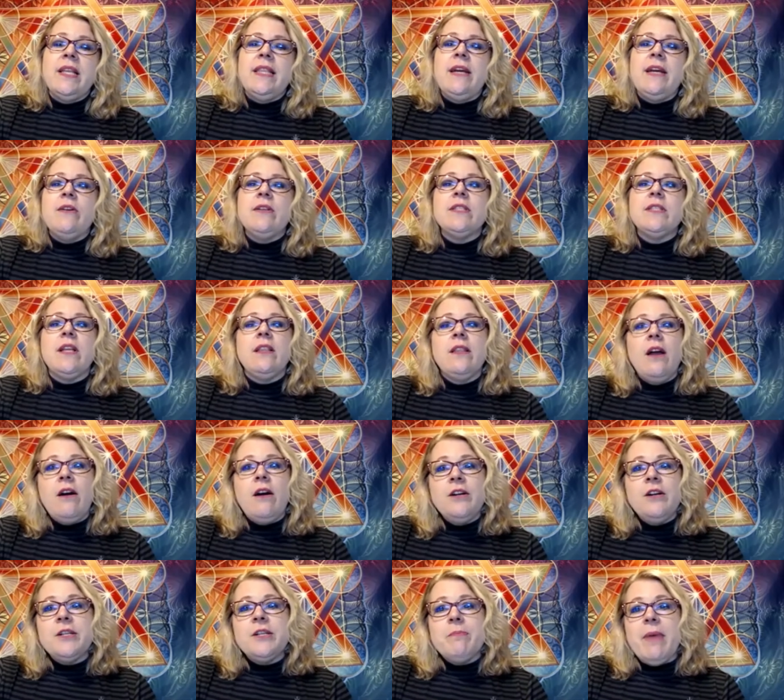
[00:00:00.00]
there is a
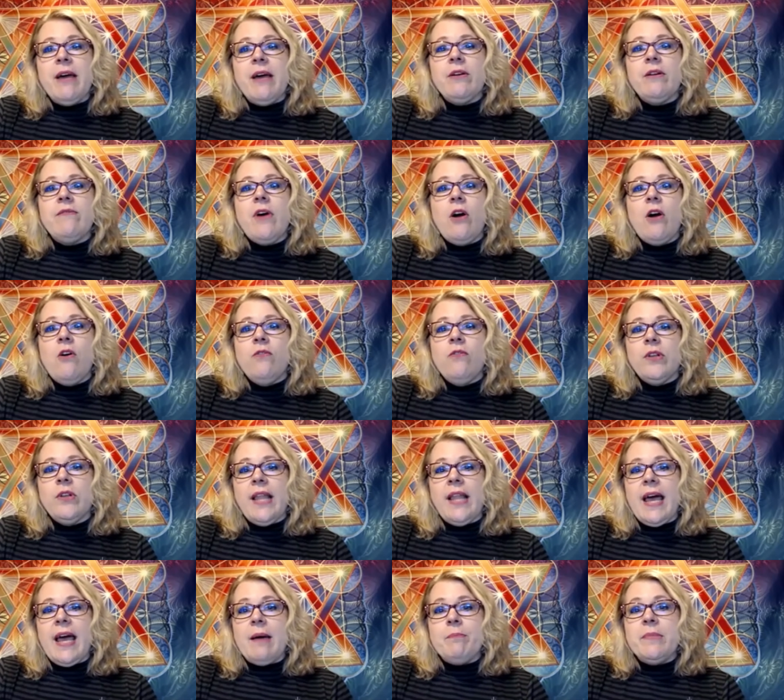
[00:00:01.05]
large amount of
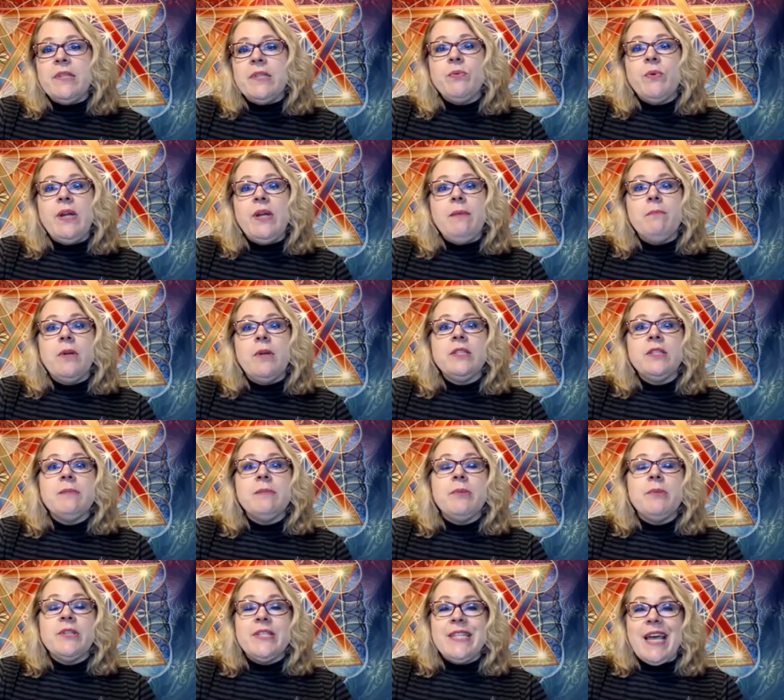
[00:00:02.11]
overlap between
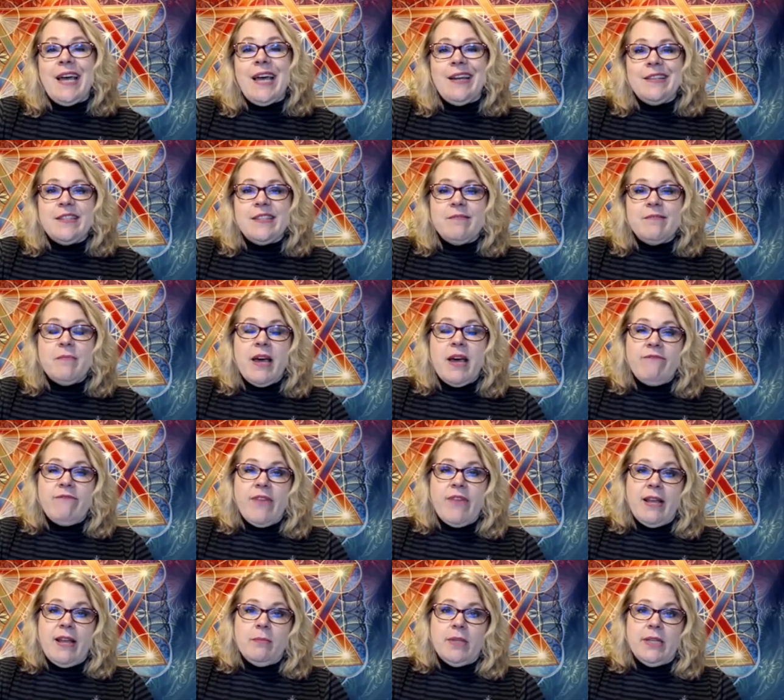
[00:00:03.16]
multiple sides of my
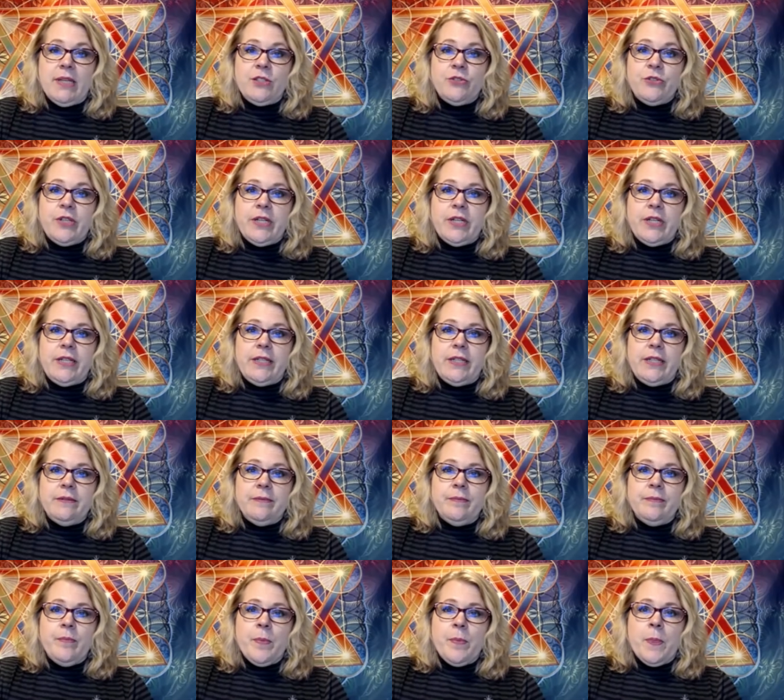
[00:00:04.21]
family tree.
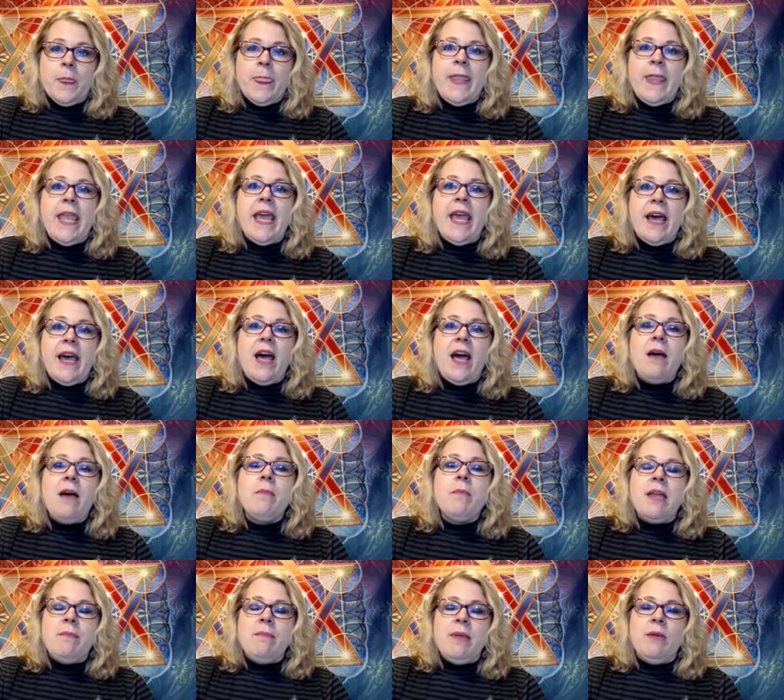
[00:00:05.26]
Yeah, I
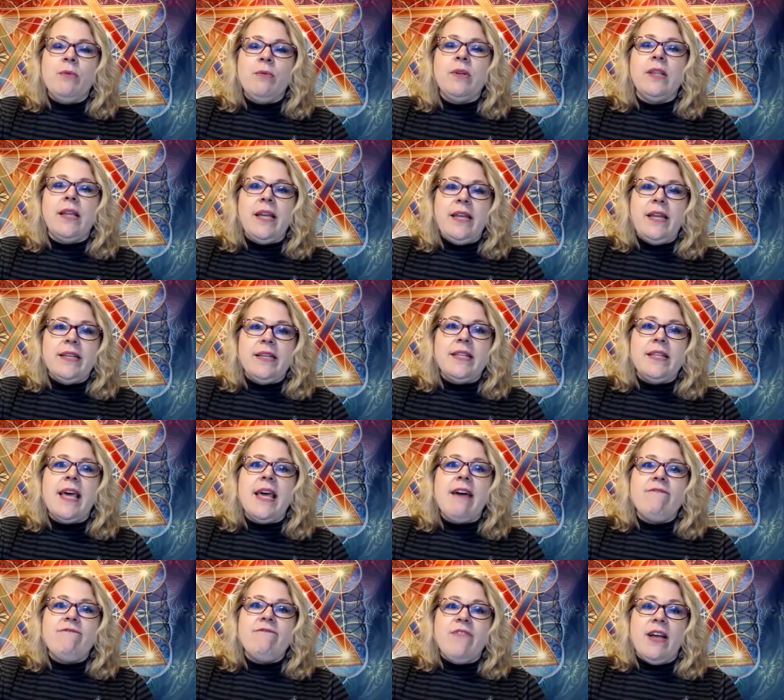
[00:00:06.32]
may be related to
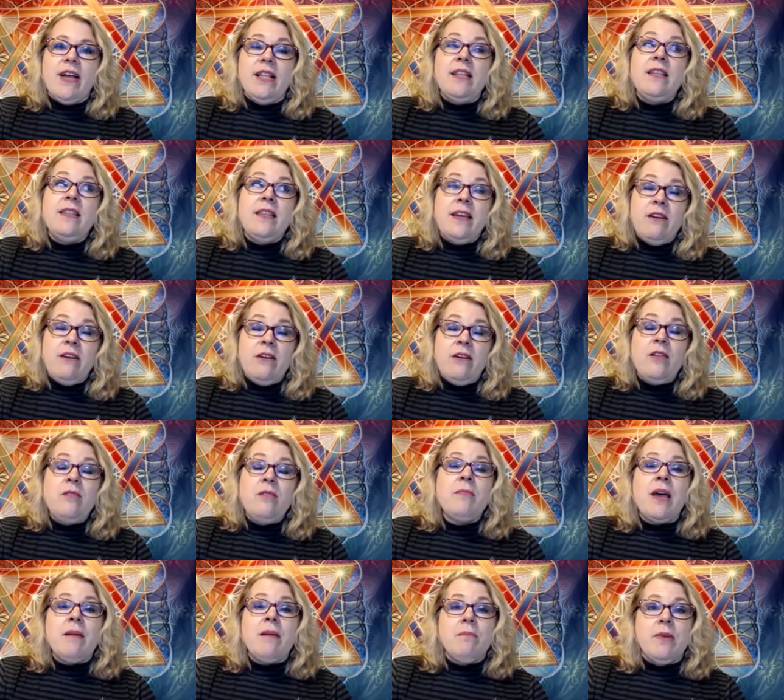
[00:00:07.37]
that fella there on
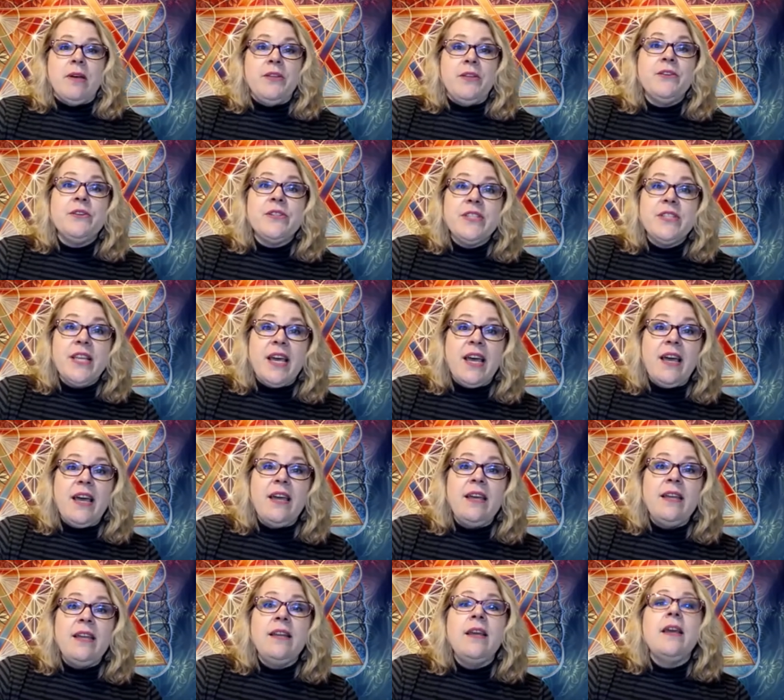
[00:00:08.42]
my mother's
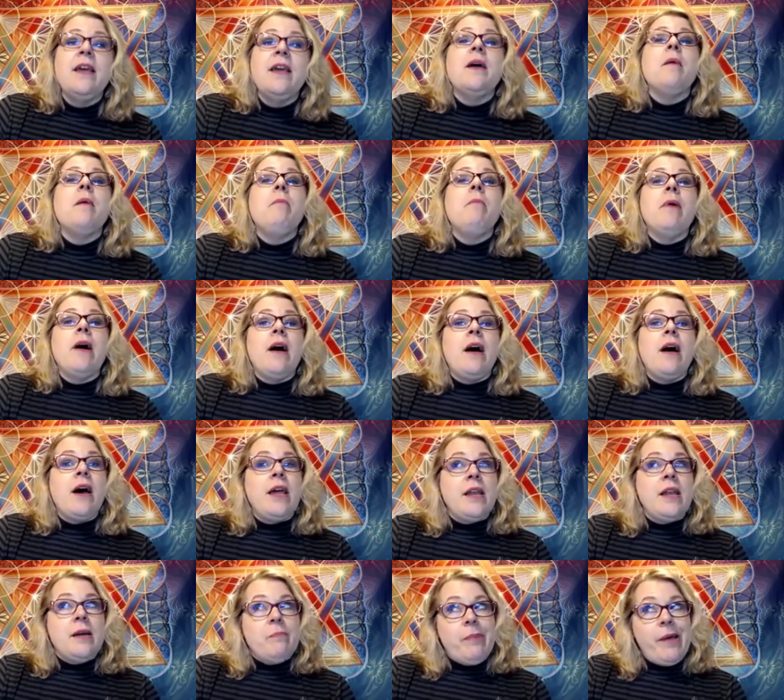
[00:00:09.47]
side,
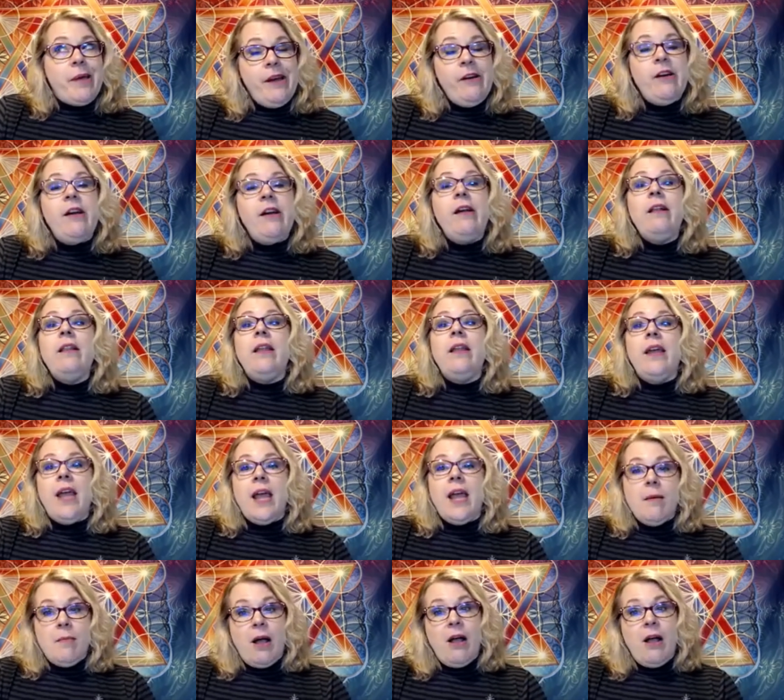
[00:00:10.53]
but apparently
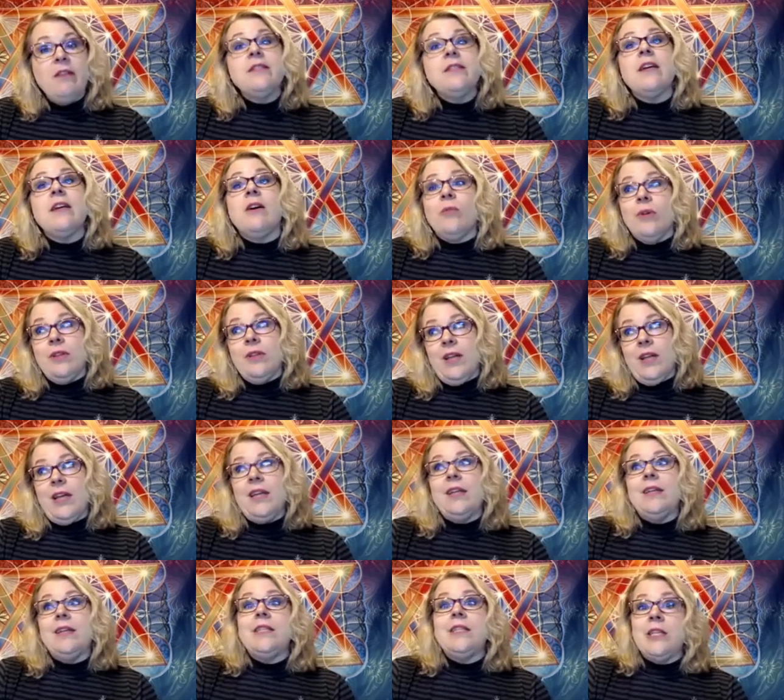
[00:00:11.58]
I'm also
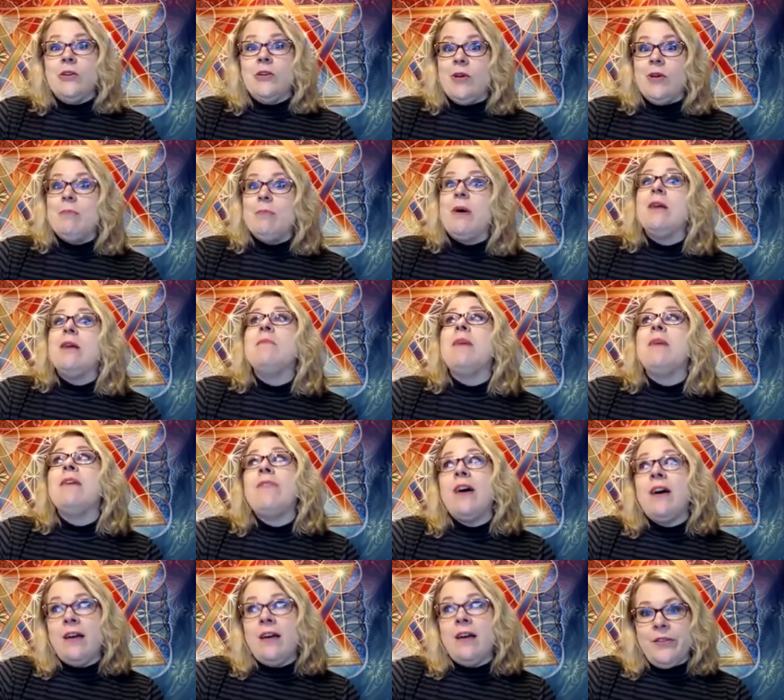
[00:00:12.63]
related to him on my
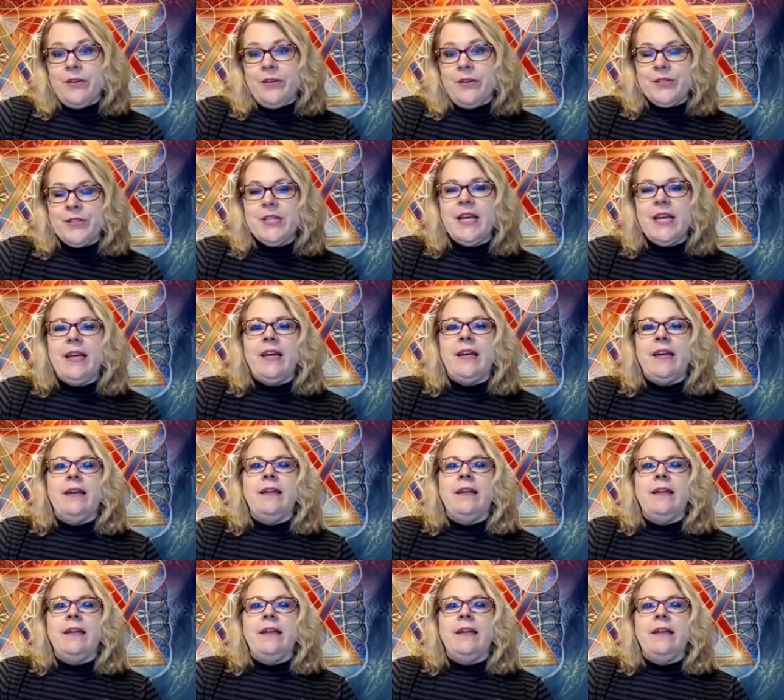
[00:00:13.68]
father's side.